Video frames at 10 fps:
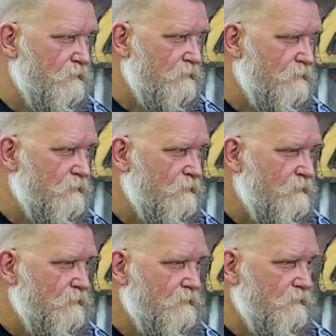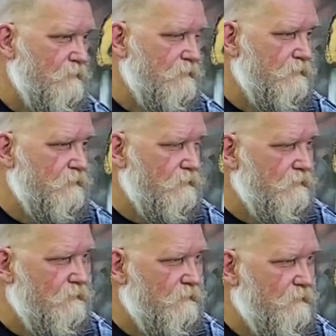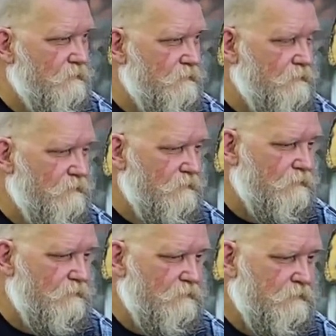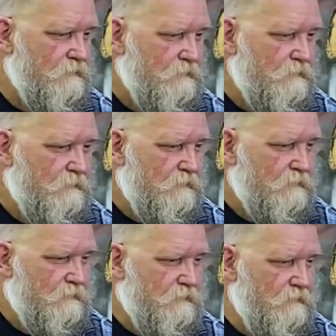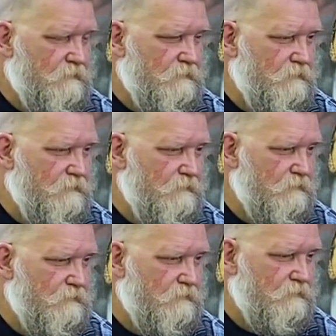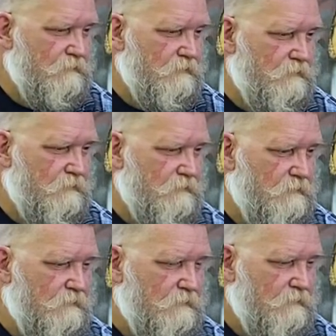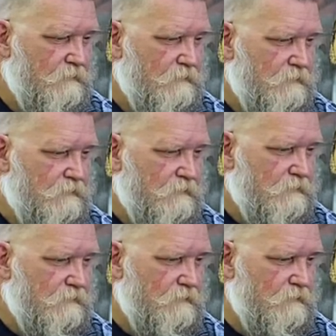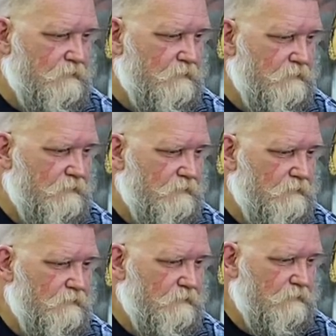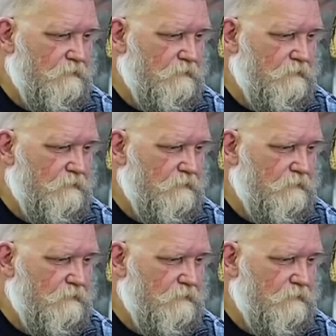No words are spoken by the person on screen.